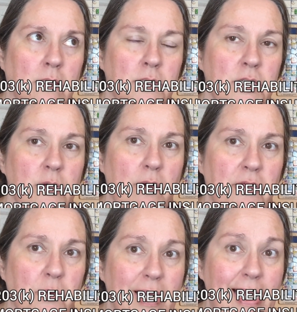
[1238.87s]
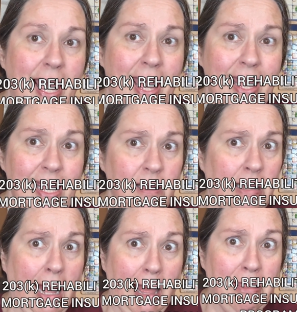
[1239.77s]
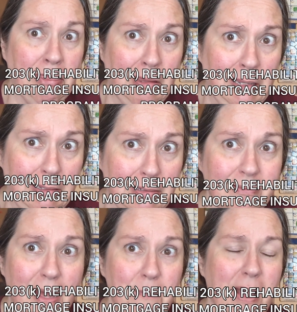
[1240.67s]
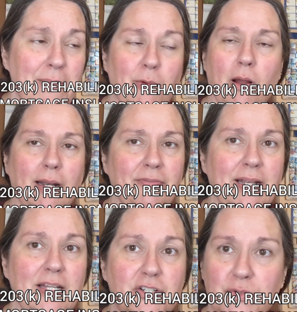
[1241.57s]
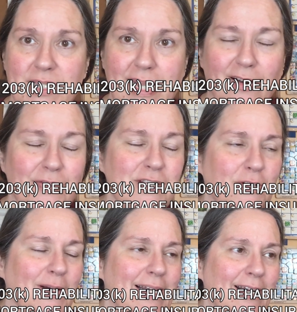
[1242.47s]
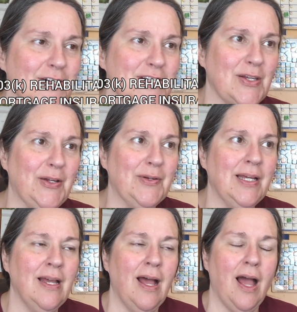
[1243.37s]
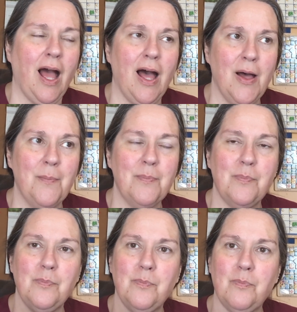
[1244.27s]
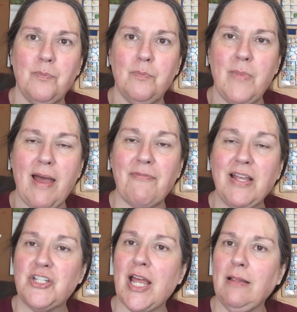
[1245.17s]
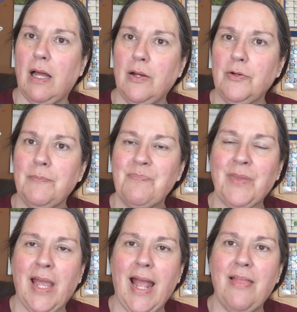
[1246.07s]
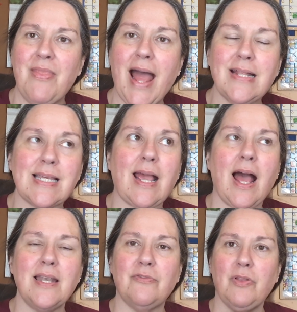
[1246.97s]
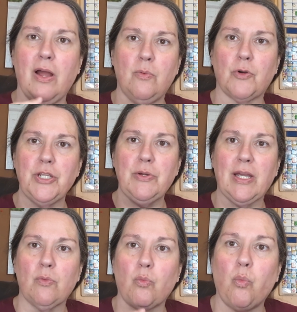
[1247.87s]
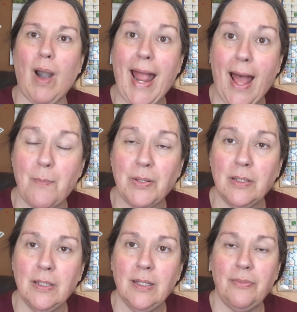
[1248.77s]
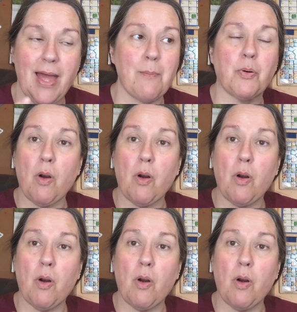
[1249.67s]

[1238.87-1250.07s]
203K, I think. That might be wrong, and if it is, you'll see it on the screen here soon. FHA loan, and that's a kind of loan where you can wrap that